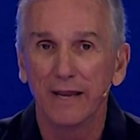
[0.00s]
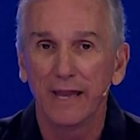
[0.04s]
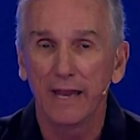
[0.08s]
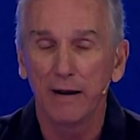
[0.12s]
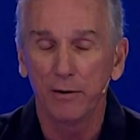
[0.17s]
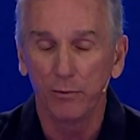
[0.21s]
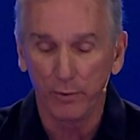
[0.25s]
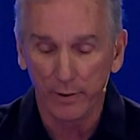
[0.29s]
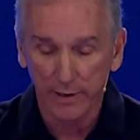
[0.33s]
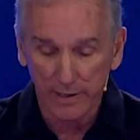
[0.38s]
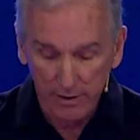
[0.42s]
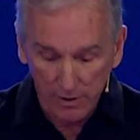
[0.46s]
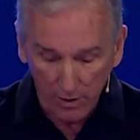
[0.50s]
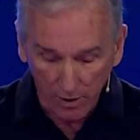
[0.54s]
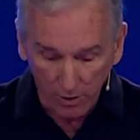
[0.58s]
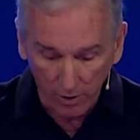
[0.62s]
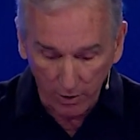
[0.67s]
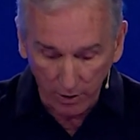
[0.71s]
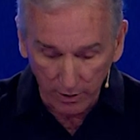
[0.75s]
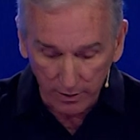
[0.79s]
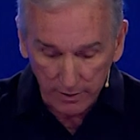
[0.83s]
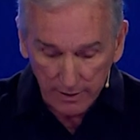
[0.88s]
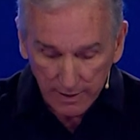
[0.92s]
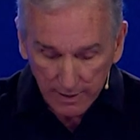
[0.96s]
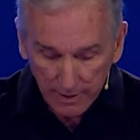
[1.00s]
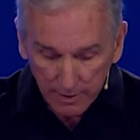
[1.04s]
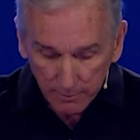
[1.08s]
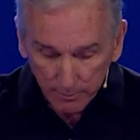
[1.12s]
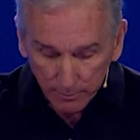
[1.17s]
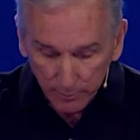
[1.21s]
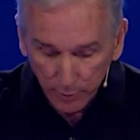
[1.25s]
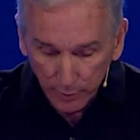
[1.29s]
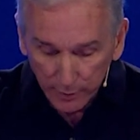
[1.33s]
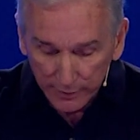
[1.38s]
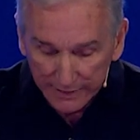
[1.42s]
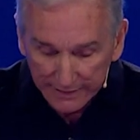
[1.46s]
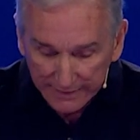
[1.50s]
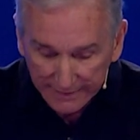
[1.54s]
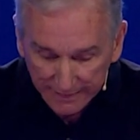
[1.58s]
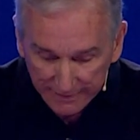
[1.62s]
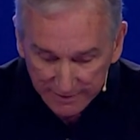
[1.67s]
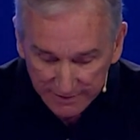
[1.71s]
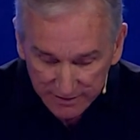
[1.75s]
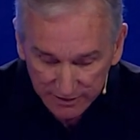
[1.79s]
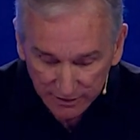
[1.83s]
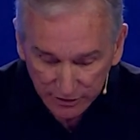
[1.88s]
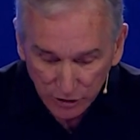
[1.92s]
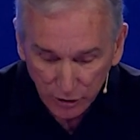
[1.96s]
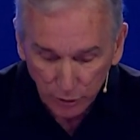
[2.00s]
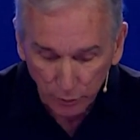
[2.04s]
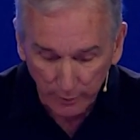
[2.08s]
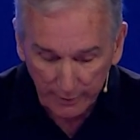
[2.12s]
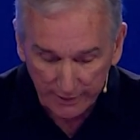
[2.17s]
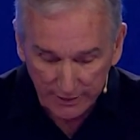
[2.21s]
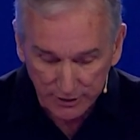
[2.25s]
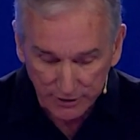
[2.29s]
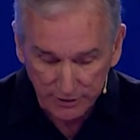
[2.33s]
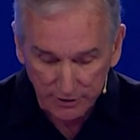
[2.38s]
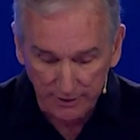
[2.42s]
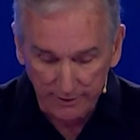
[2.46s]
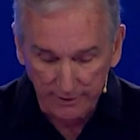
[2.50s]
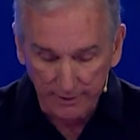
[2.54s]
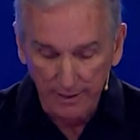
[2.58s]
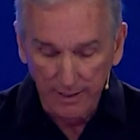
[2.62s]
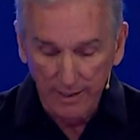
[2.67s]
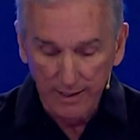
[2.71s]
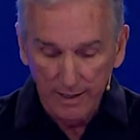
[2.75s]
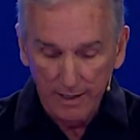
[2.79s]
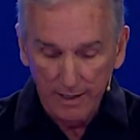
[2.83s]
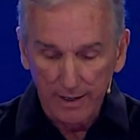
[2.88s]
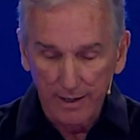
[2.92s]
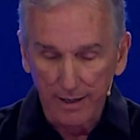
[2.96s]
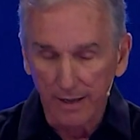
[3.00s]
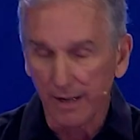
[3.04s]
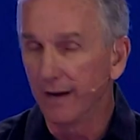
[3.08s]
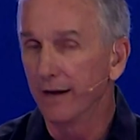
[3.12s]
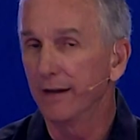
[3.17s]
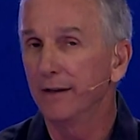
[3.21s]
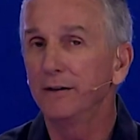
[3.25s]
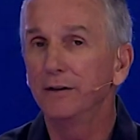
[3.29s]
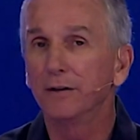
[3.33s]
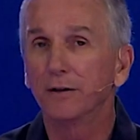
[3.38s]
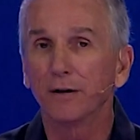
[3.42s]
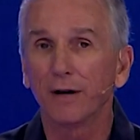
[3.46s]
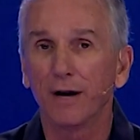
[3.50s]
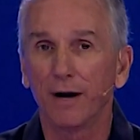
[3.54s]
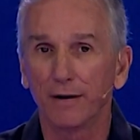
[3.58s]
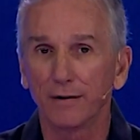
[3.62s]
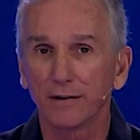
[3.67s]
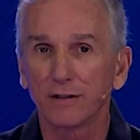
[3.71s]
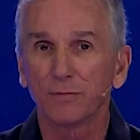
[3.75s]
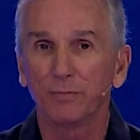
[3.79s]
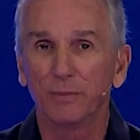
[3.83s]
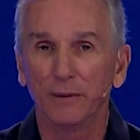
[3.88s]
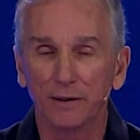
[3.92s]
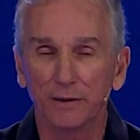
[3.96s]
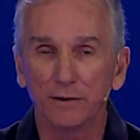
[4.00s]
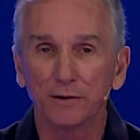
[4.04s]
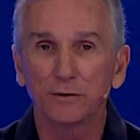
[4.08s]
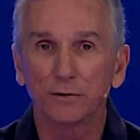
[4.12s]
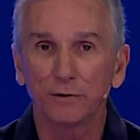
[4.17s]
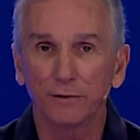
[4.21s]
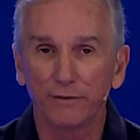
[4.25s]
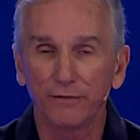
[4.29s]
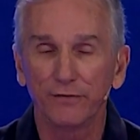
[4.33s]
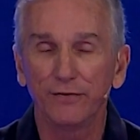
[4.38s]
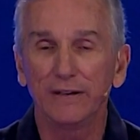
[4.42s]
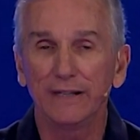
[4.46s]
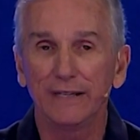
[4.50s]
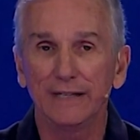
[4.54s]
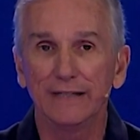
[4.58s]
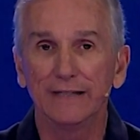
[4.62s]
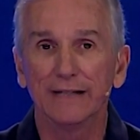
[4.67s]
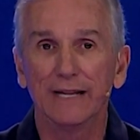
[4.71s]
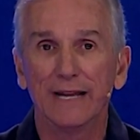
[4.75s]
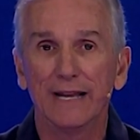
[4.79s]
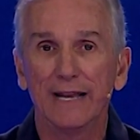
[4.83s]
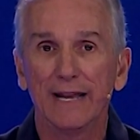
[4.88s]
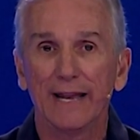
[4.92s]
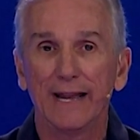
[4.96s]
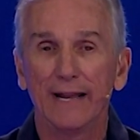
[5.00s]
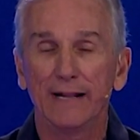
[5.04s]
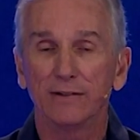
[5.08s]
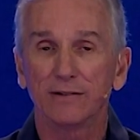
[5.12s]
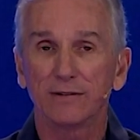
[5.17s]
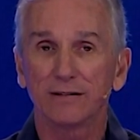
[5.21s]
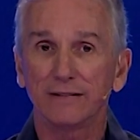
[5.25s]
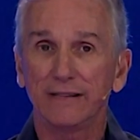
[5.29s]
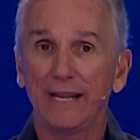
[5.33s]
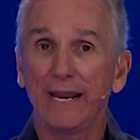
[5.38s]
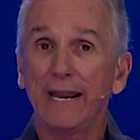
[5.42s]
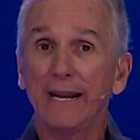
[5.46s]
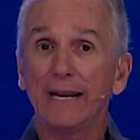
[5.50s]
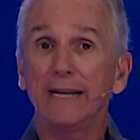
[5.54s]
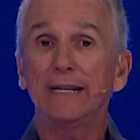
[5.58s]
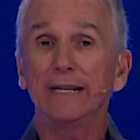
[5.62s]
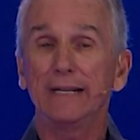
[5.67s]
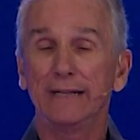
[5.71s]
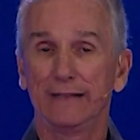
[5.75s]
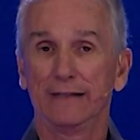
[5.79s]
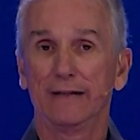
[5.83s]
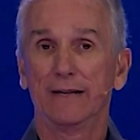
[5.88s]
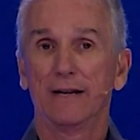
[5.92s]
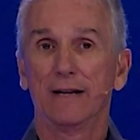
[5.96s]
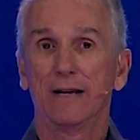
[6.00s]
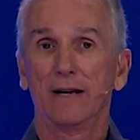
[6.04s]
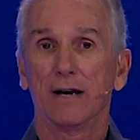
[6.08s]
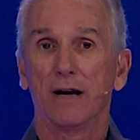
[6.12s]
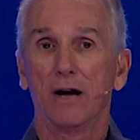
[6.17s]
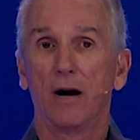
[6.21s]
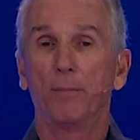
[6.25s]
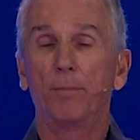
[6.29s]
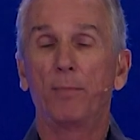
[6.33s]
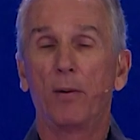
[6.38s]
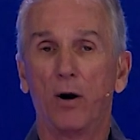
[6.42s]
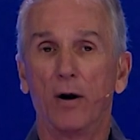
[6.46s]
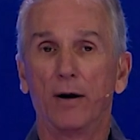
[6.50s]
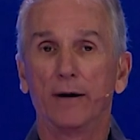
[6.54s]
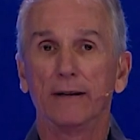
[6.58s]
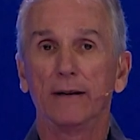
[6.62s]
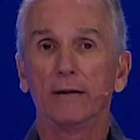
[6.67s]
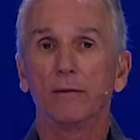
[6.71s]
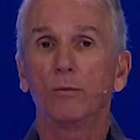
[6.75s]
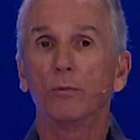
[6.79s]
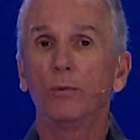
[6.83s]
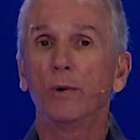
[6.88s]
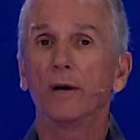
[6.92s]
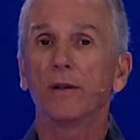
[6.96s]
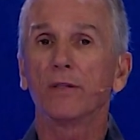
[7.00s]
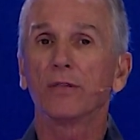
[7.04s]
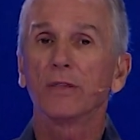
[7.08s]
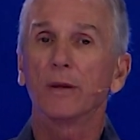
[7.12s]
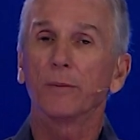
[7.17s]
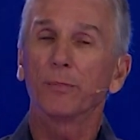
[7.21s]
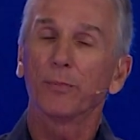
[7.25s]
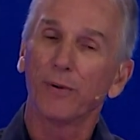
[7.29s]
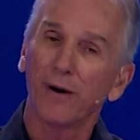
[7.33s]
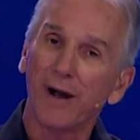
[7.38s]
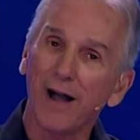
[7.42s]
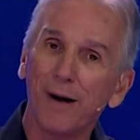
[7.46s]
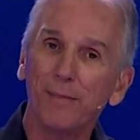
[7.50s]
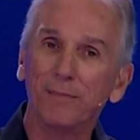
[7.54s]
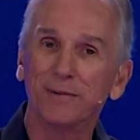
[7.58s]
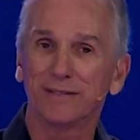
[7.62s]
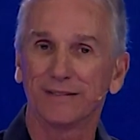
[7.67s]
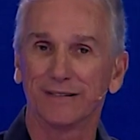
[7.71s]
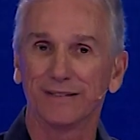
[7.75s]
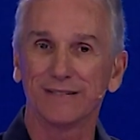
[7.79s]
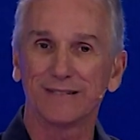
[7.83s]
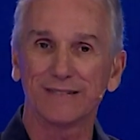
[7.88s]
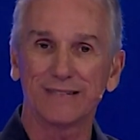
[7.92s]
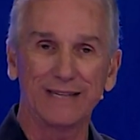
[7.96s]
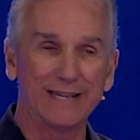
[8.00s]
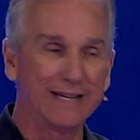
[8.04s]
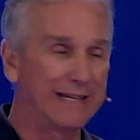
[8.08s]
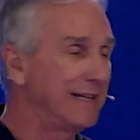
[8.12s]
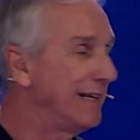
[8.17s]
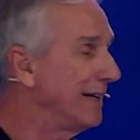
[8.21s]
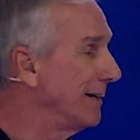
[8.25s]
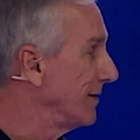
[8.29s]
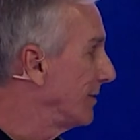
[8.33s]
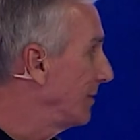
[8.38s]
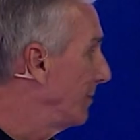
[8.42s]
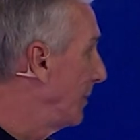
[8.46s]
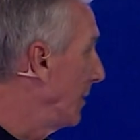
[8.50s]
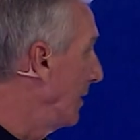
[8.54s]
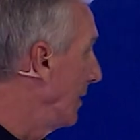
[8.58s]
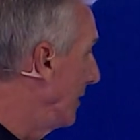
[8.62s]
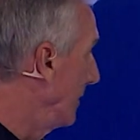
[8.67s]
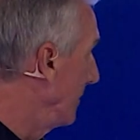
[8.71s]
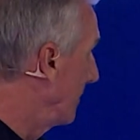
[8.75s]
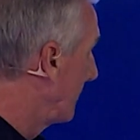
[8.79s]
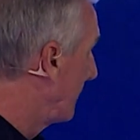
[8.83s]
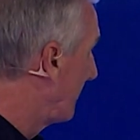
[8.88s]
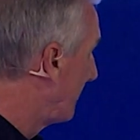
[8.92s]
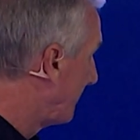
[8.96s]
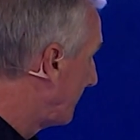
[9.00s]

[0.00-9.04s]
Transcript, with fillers: And we are putting that situation under our spiritual feet and standing up on it with the promises in His Word.